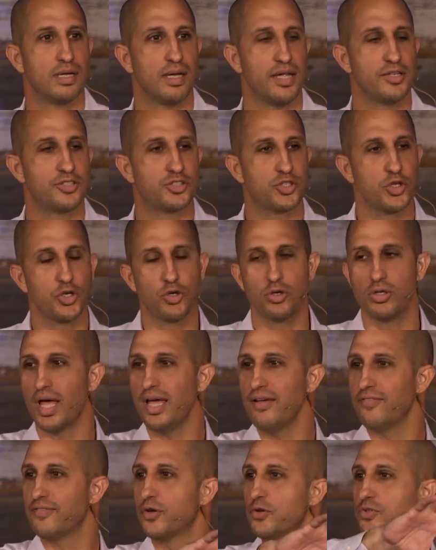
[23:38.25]
And so your
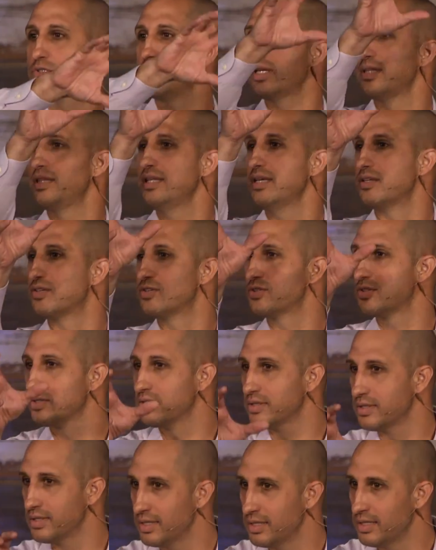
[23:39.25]
life goes like this.
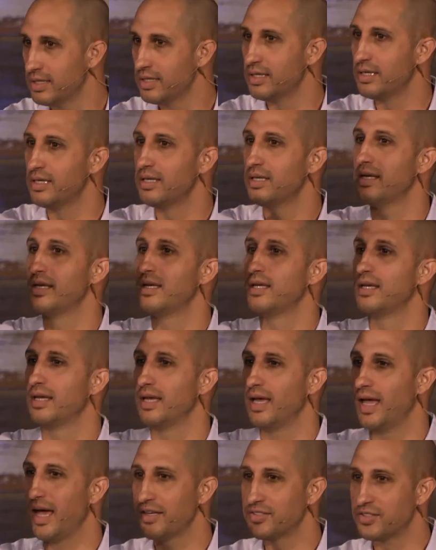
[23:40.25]

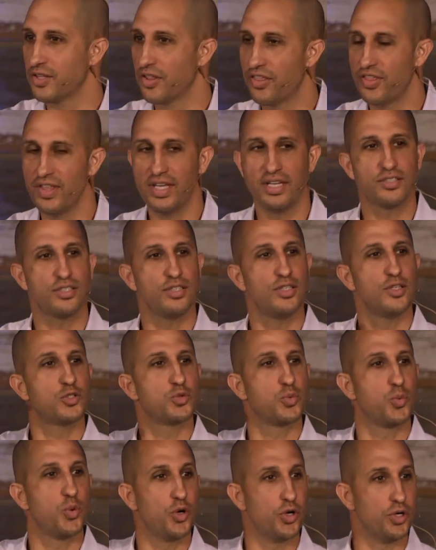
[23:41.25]
As the things in this
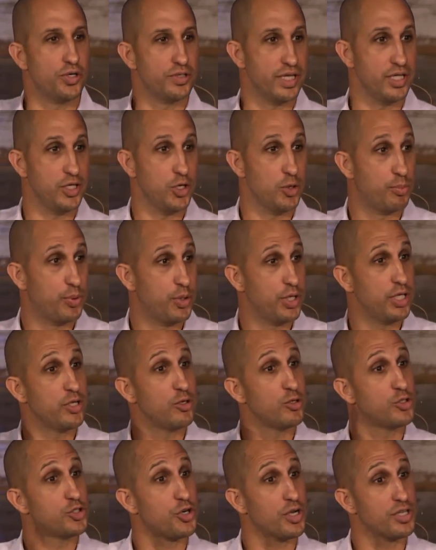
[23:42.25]
world that you're putting
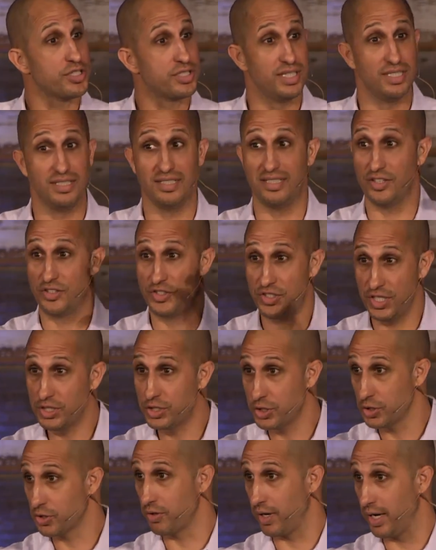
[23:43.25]
your trust in
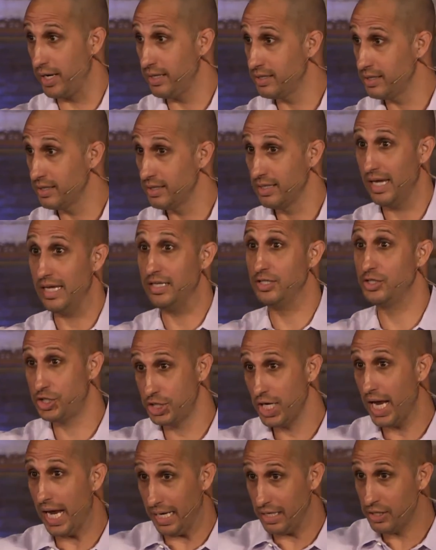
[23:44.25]
disintegrate and
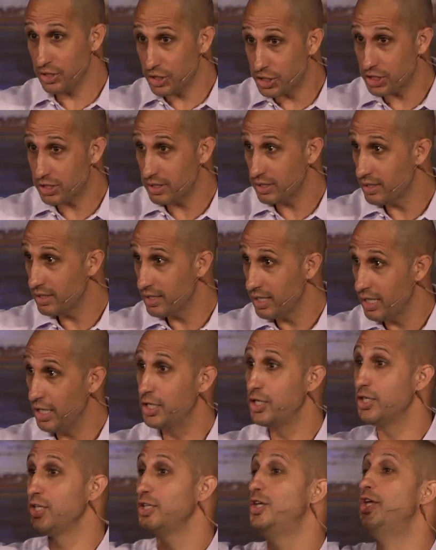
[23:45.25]
change,
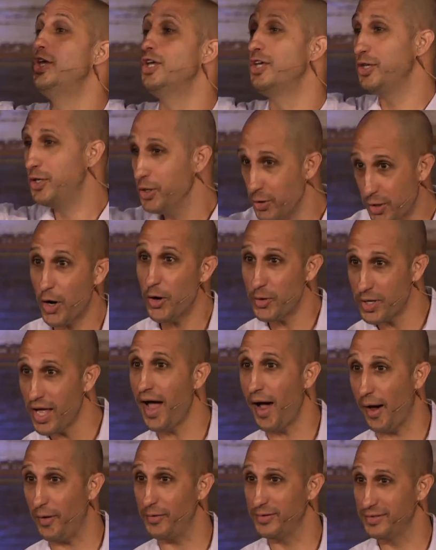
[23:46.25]
you go
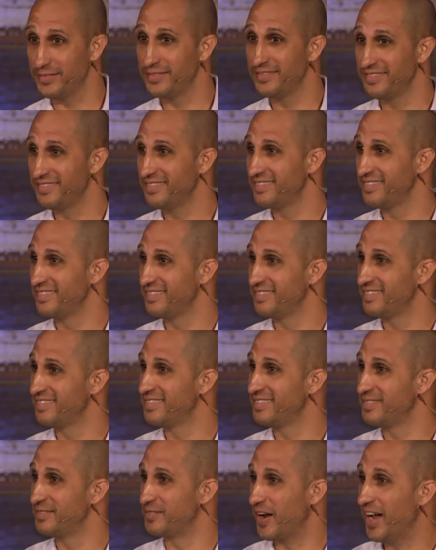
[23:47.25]
down.
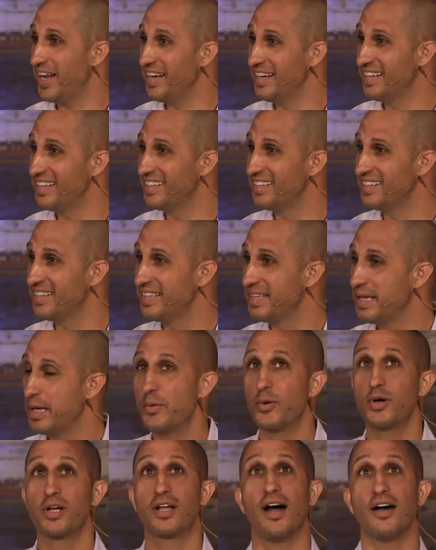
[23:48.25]
Right?
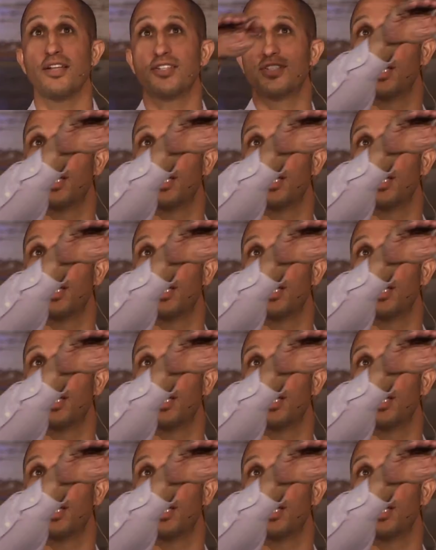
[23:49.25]
Where God